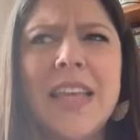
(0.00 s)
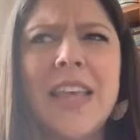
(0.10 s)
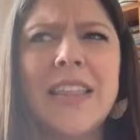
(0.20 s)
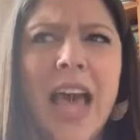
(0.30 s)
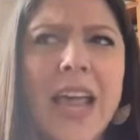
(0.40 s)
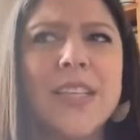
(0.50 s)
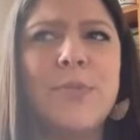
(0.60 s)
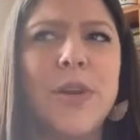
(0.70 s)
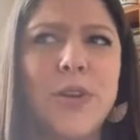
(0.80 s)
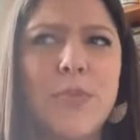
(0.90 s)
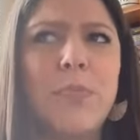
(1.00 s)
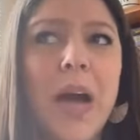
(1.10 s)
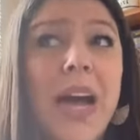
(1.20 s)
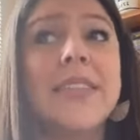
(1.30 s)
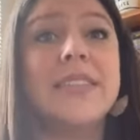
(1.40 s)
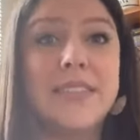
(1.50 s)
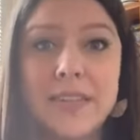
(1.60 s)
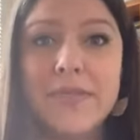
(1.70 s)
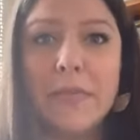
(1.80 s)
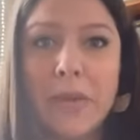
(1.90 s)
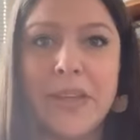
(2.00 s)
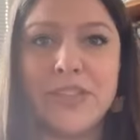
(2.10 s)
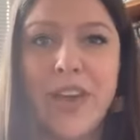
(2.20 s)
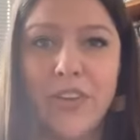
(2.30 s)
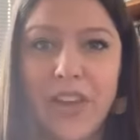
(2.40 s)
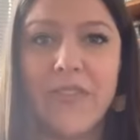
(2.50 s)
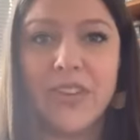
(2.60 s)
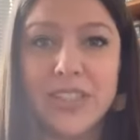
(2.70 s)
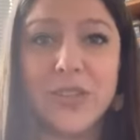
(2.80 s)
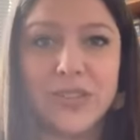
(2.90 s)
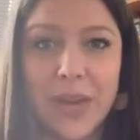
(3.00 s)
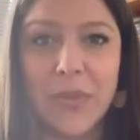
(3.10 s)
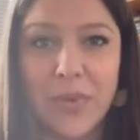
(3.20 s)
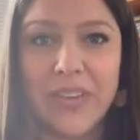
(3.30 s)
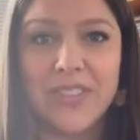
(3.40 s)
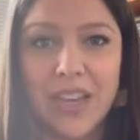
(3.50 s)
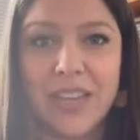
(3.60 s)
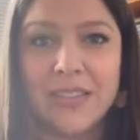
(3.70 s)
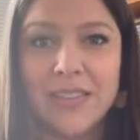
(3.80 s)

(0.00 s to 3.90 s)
that has been positive for my mental health every single time that we have done it.